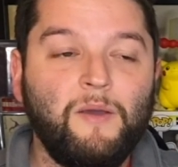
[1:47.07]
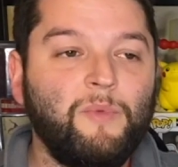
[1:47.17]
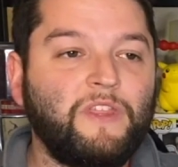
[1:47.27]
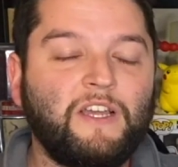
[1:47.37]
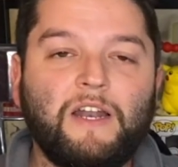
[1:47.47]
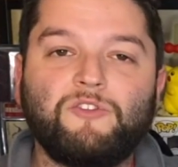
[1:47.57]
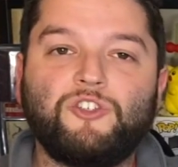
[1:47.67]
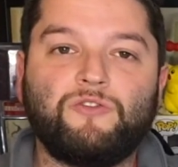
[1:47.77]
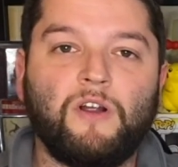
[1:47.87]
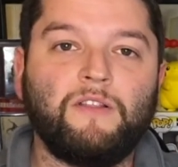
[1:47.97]
but then kind of
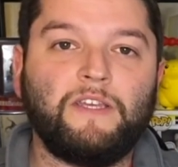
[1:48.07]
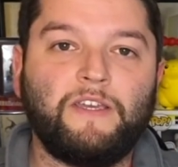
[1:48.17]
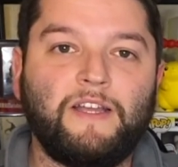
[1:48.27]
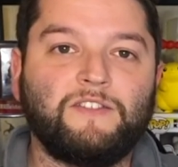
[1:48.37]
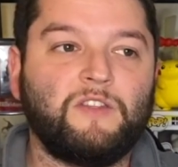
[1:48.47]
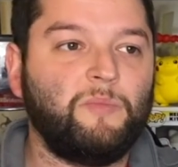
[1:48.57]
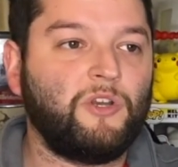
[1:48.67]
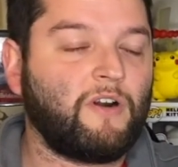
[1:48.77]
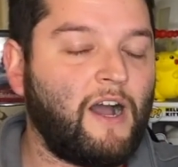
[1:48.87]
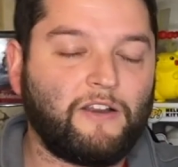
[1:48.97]
struggling against the
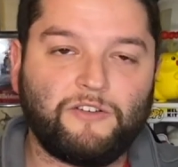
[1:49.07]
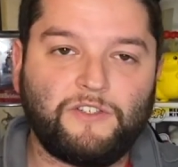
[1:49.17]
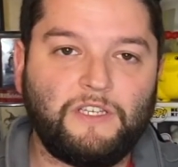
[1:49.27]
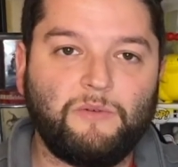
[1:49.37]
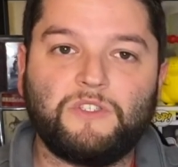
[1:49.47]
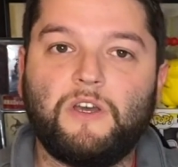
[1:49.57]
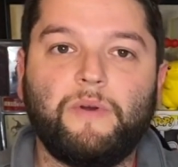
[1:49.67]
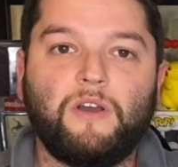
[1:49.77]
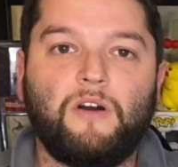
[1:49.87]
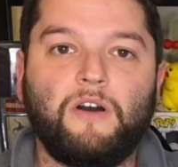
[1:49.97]
bureaucracy, what's
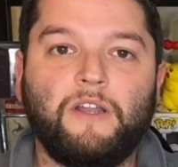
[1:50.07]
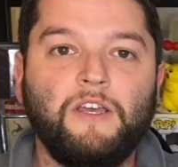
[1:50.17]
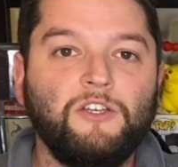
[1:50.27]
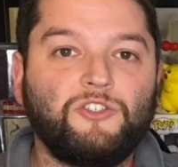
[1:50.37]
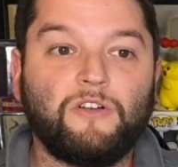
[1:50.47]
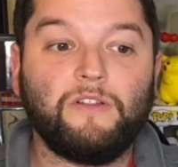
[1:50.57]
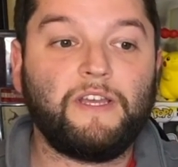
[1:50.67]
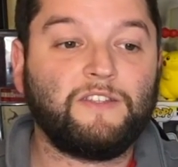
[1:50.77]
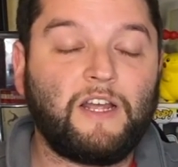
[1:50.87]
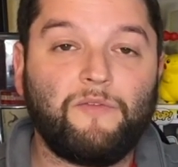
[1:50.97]
going on, struggling
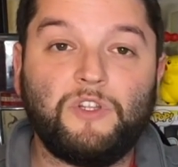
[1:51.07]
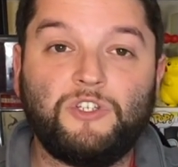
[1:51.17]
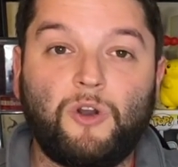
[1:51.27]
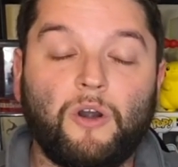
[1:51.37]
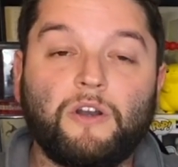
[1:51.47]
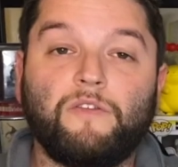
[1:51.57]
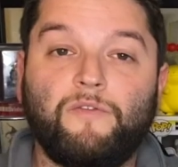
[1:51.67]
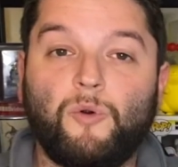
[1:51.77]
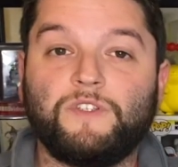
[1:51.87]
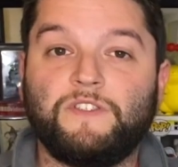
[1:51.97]
against kind of the darker
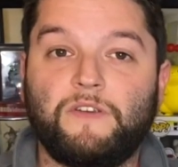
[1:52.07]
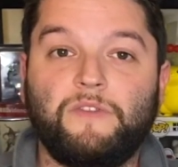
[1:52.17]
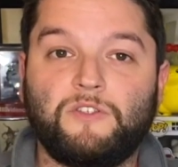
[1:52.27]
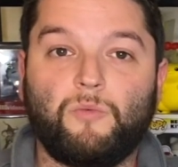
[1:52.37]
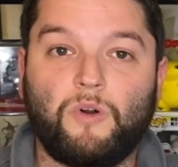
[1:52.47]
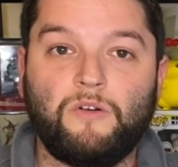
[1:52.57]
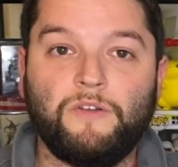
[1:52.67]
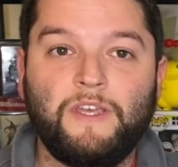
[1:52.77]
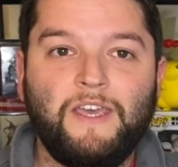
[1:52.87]
forces of this world,